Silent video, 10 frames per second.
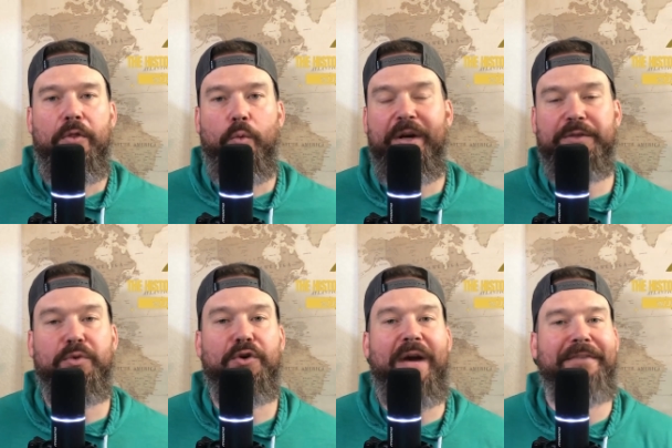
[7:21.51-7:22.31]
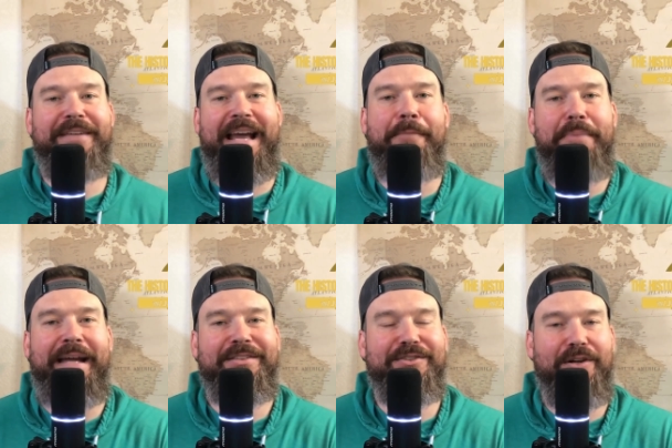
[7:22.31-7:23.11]
The Whigs will craft
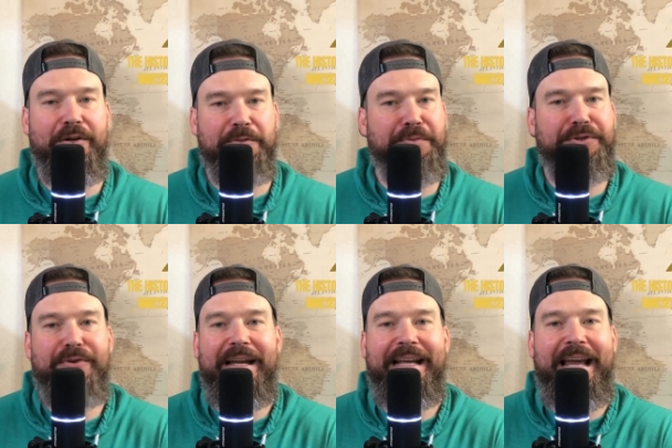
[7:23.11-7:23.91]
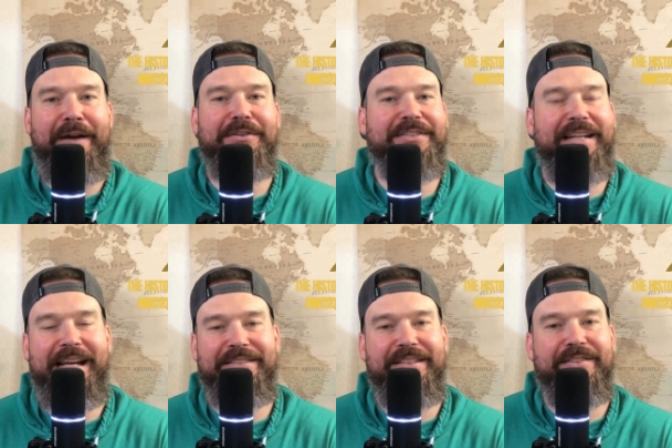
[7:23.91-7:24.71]
campaign songs portraying Harrison
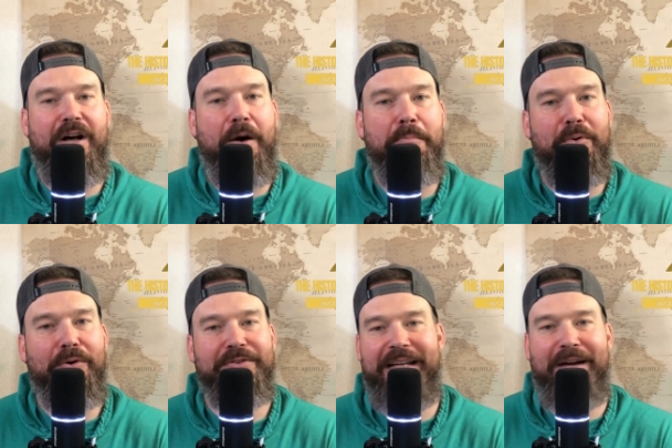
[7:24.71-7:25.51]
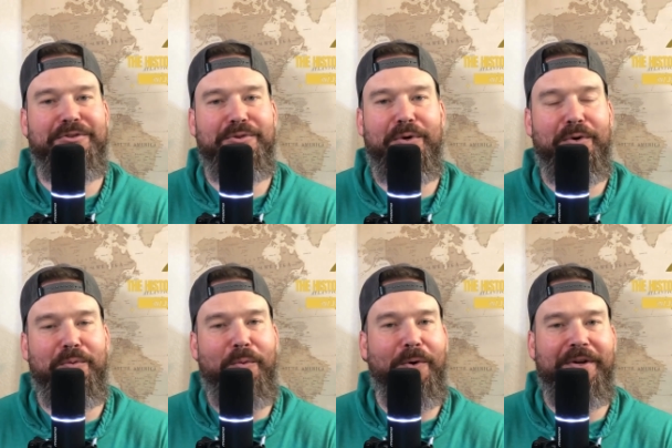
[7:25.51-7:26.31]
as this humble,
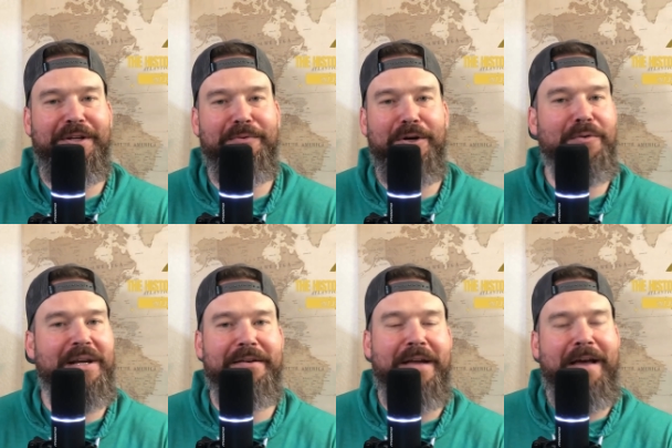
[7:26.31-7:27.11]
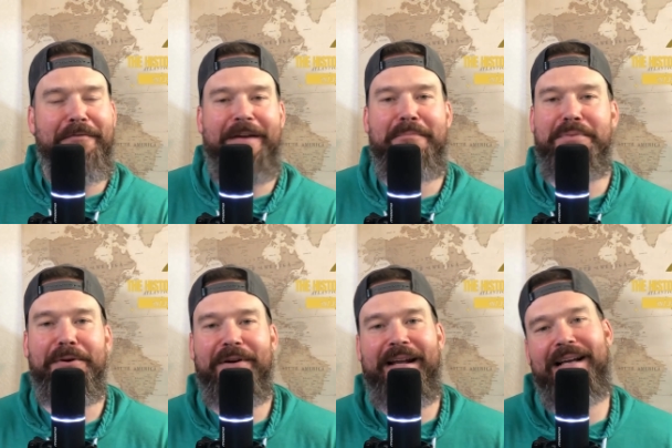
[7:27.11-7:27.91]
down-to-earth war hero and Van
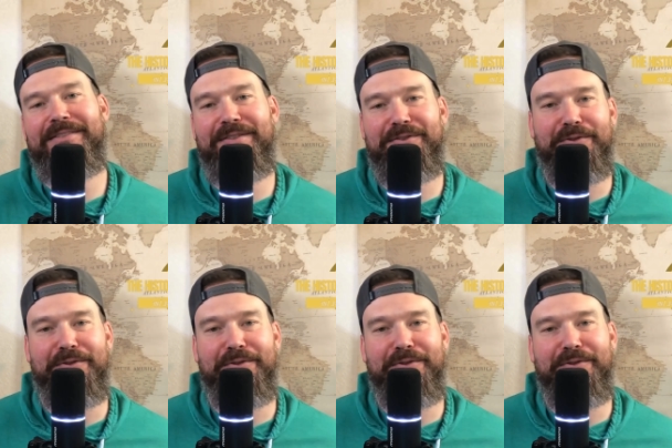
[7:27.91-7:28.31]
Buren as this